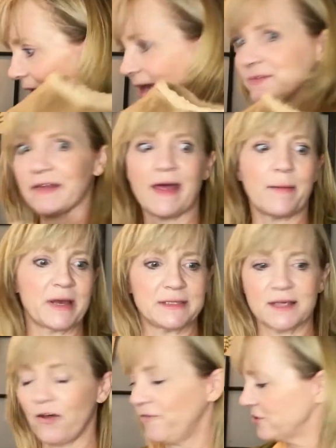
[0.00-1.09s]
I've done that
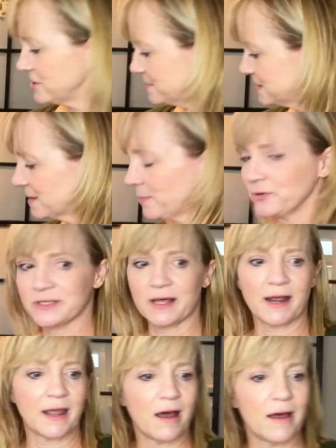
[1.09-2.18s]
myself for some slippers that
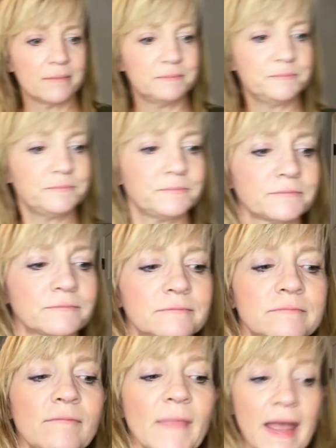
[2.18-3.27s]
I got
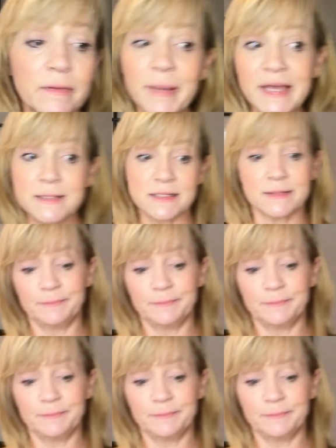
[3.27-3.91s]
at the bins.